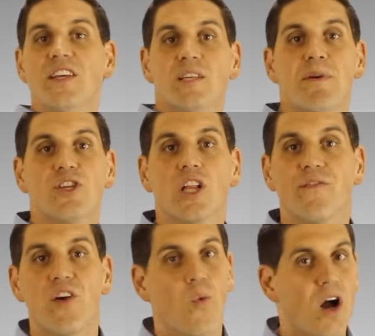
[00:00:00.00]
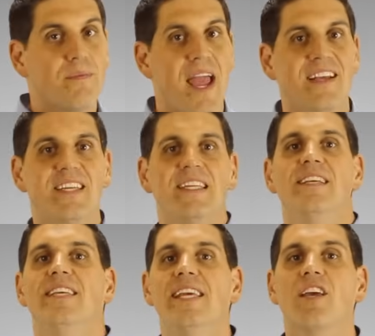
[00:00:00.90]
This is Mr. Clifford. Welcome to
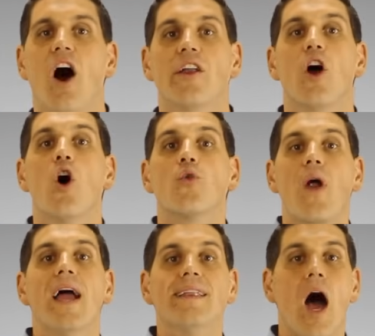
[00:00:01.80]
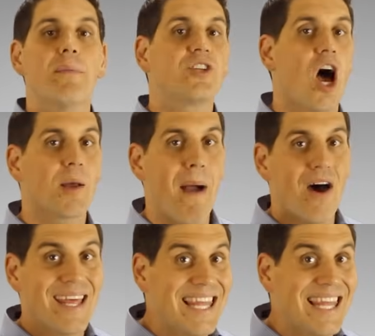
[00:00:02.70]
ACDC Econ. Right now, I'm going to talk about